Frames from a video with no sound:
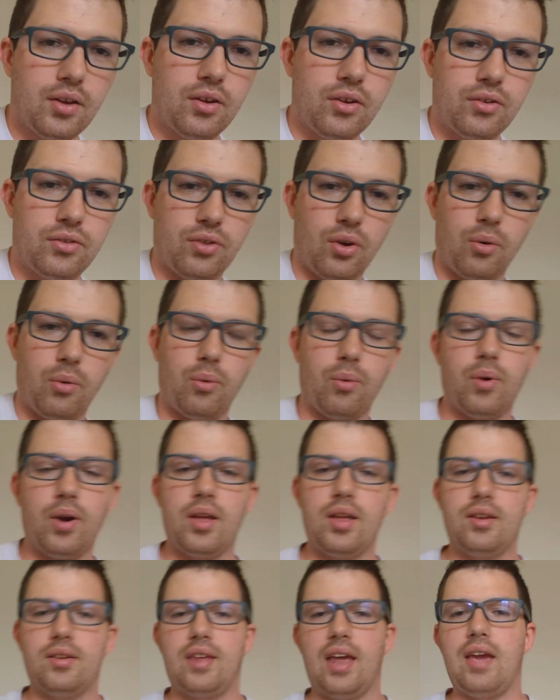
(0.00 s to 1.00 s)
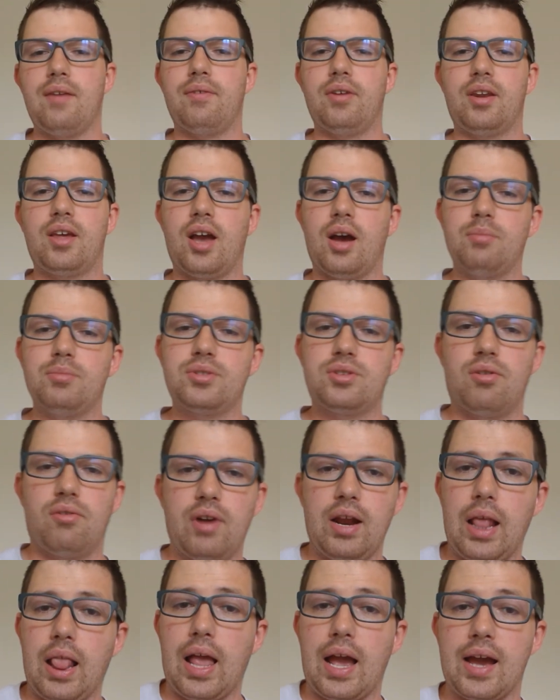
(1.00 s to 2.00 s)
So what David comes to
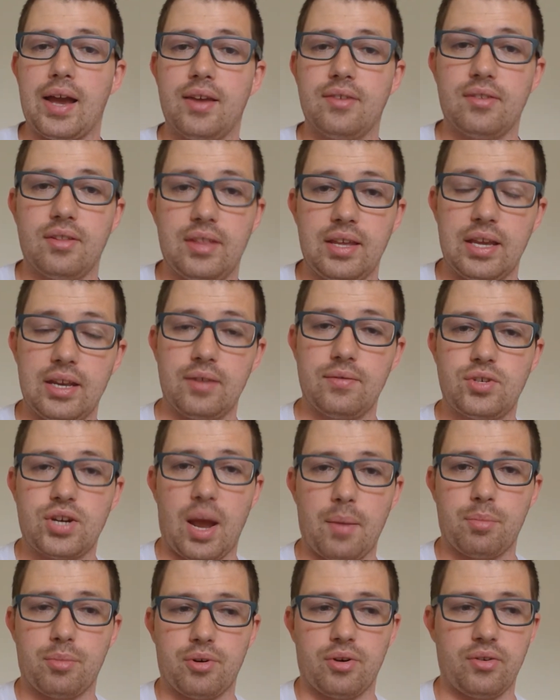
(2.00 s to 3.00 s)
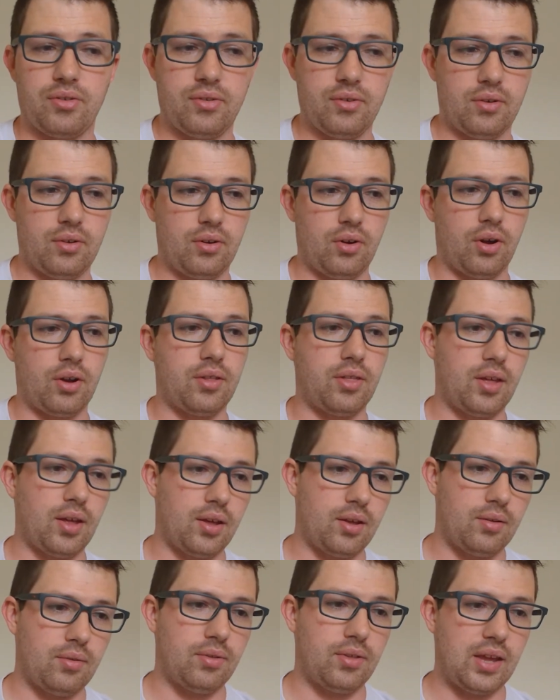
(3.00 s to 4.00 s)
realize at the end of
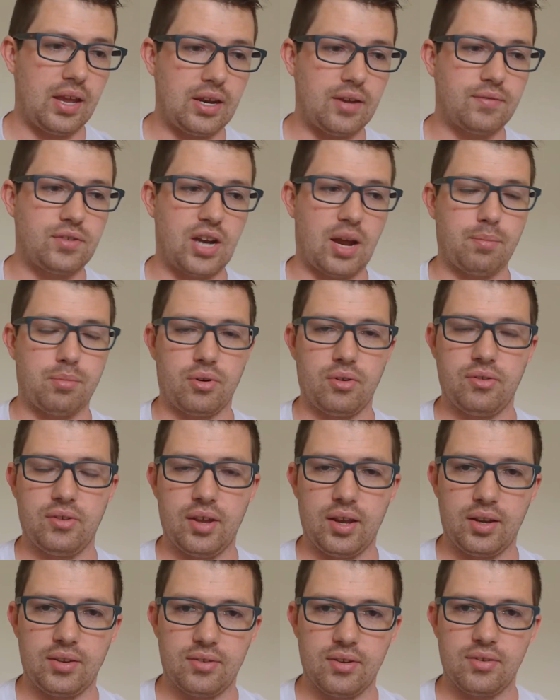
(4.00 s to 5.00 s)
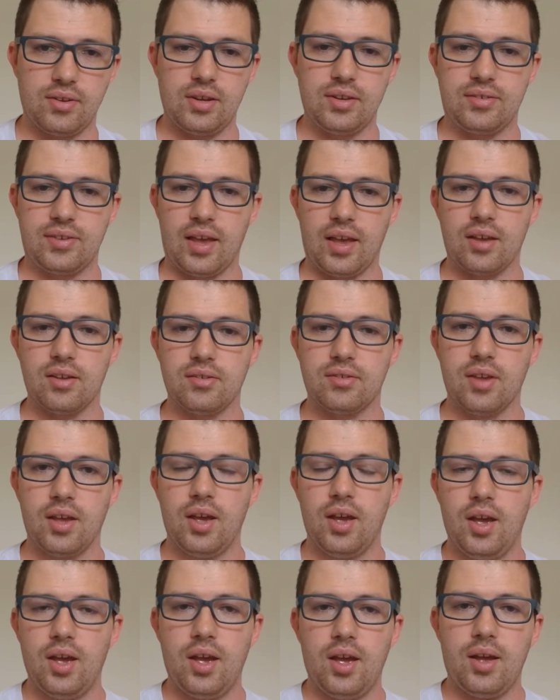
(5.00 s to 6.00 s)
the end of chapter 6 is he says,
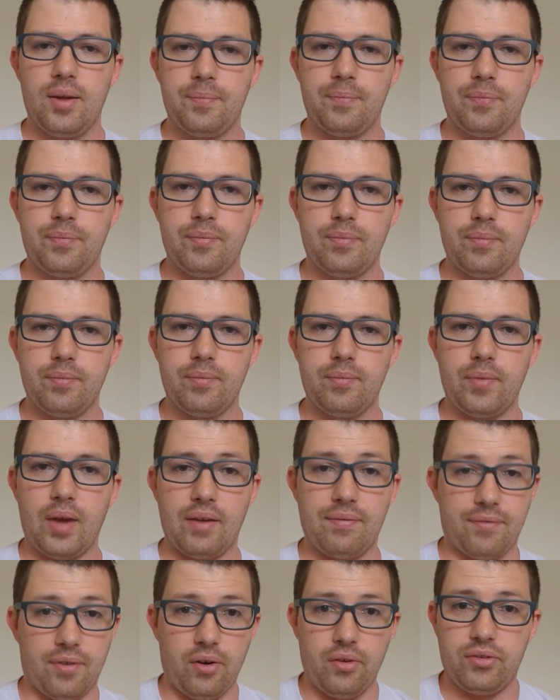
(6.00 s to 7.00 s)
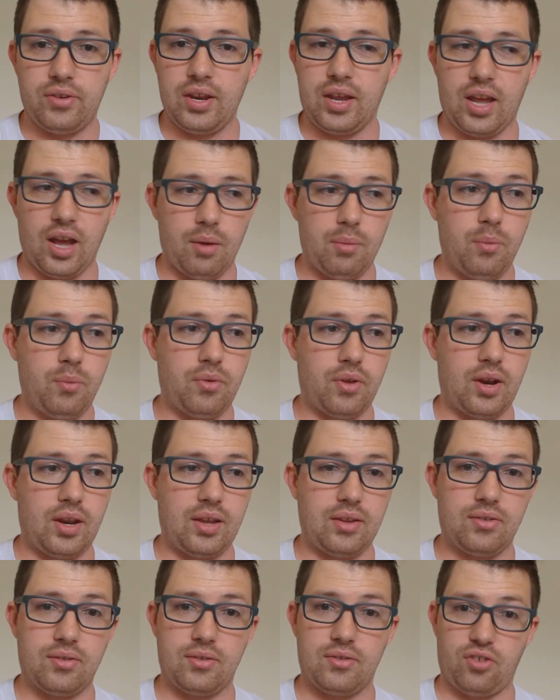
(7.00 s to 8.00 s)
at first he comes and
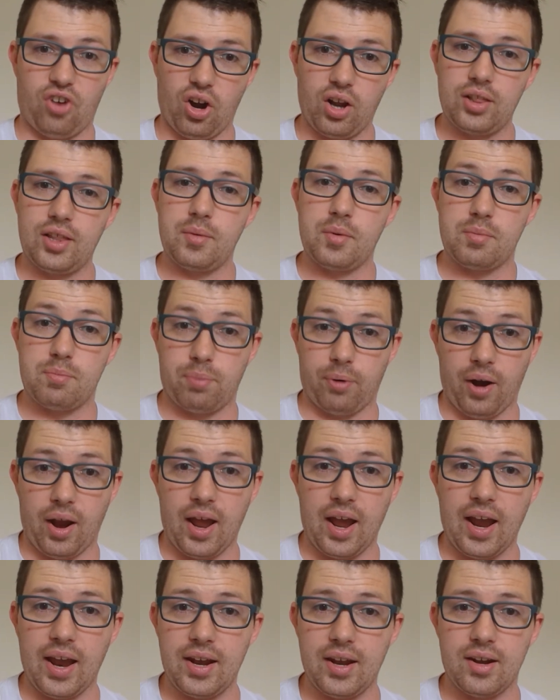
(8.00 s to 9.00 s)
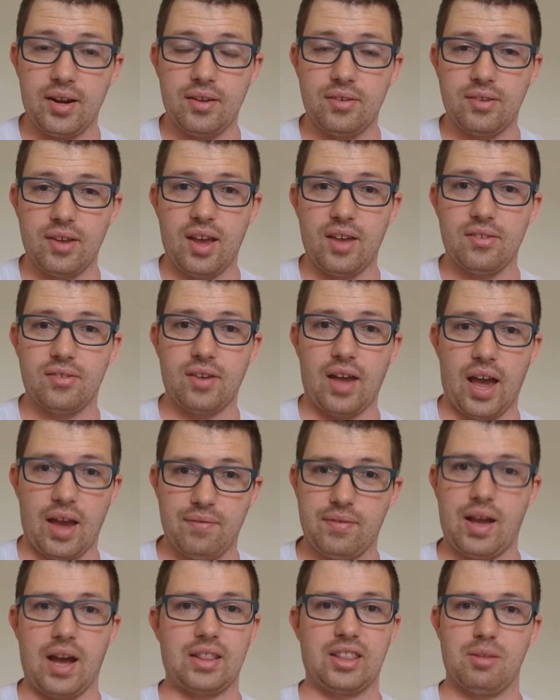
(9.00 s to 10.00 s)
he's struggling with pride, and he says,
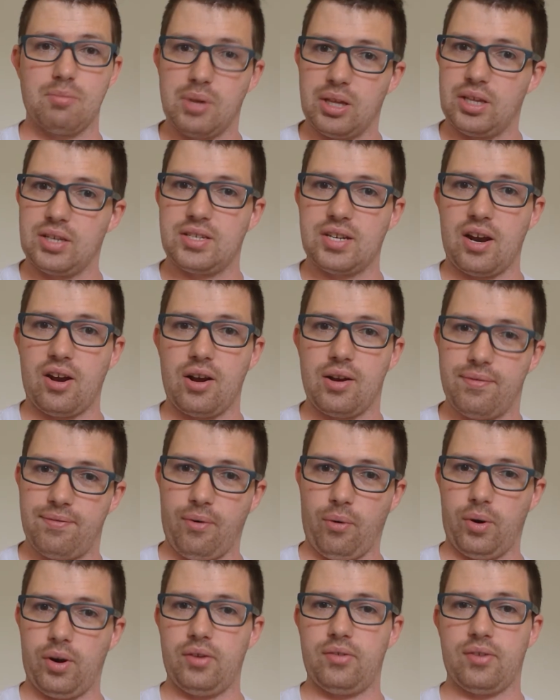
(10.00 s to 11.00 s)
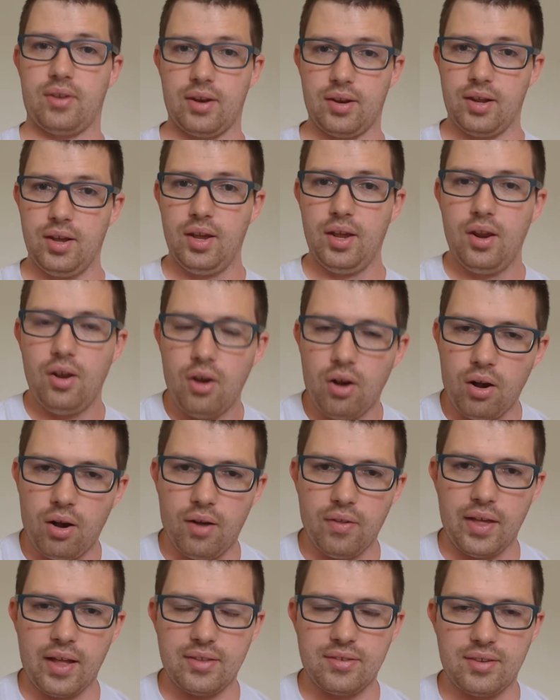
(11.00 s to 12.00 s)
"I've got the military force and
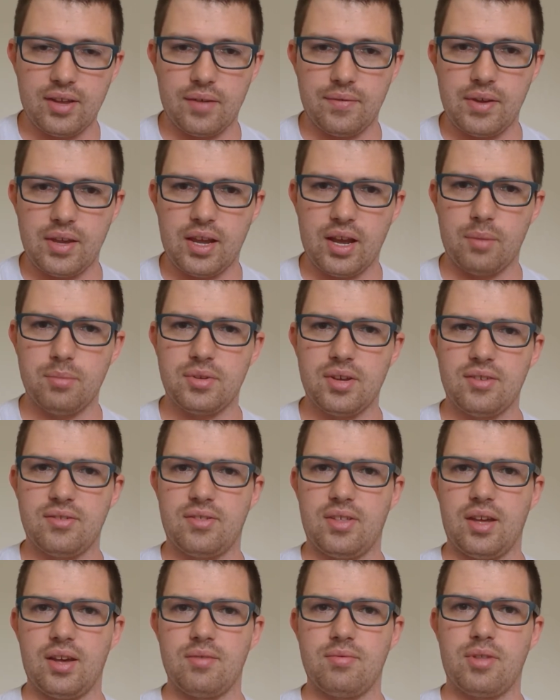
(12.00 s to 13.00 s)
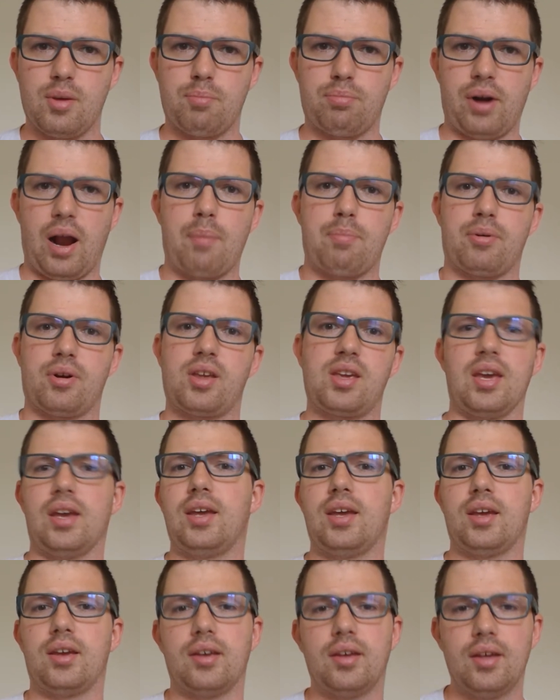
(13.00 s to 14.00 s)
all that stuff." He comes as the proper
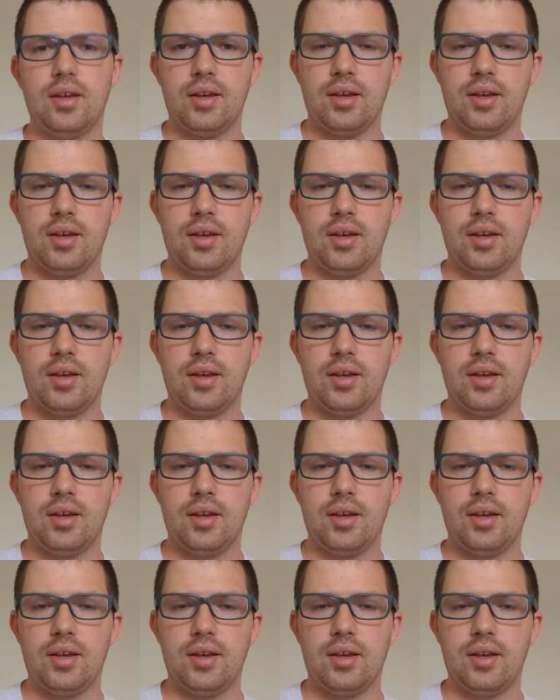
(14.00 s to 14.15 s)
king.